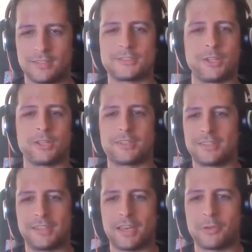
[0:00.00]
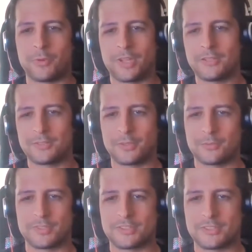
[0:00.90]
stalled in any way, so
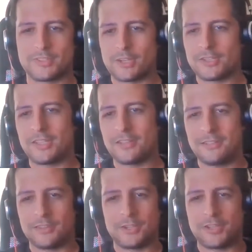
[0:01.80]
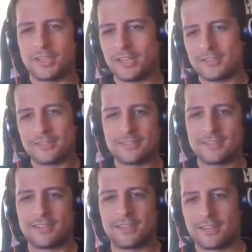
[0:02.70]
it was starting, learning, and
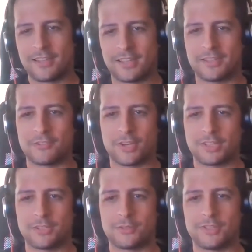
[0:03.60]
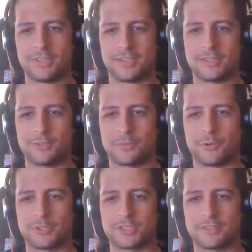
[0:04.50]
getting right into the
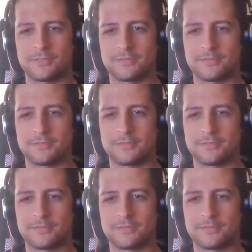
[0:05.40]
project.